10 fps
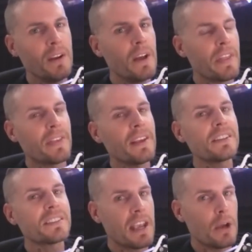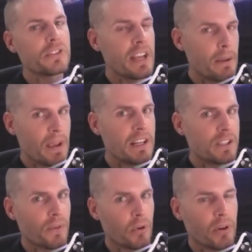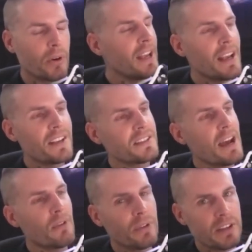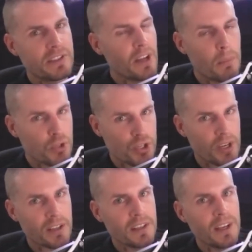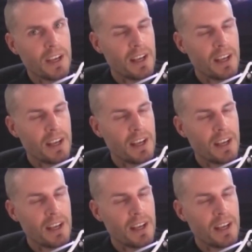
The thing that scales campaigns further is never this dumb shit.